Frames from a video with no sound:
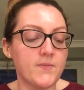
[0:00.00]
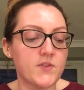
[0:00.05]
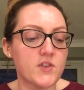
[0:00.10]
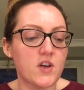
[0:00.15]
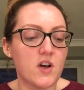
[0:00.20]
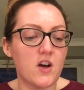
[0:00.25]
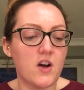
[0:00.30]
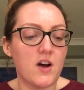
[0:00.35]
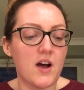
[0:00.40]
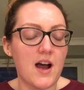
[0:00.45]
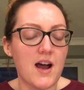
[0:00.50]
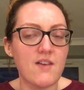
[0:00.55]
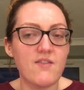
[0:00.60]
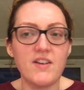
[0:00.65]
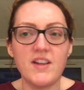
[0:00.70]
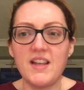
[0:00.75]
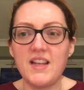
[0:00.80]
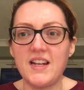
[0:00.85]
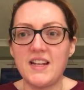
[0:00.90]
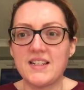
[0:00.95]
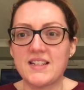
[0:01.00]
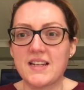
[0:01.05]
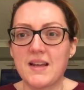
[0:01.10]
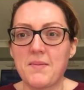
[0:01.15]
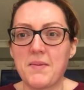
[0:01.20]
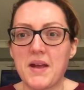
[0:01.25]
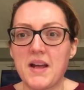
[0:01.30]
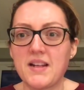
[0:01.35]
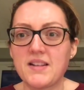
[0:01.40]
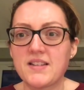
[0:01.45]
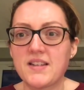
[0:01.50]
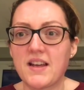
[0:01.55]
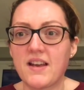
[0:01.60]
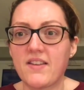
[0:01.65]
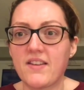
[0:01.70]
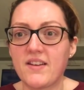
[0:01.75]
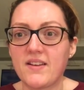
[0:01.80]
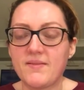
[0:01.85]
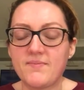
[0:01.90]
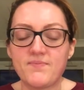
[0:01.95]
So I really need to get my act
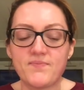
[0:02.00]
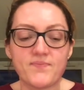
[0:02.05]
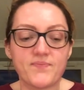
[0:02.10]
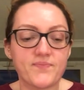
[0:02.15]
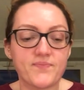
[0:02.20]
together.